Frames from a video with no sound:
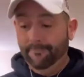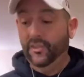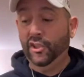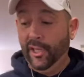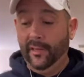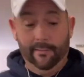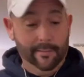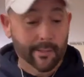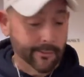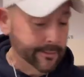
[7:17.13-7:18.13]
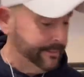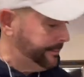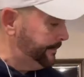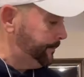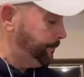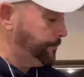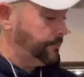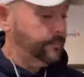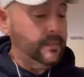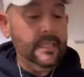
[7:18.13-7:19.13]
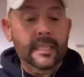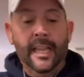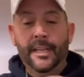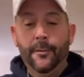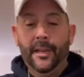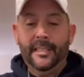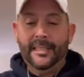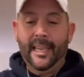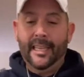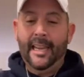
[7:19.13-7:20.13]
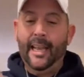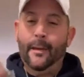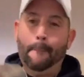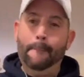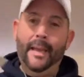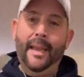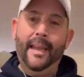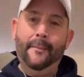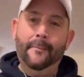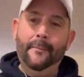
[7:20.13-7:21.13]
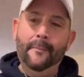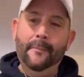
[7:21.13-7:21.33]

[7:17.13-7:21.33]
shit. So, anyway, check it out. Bam.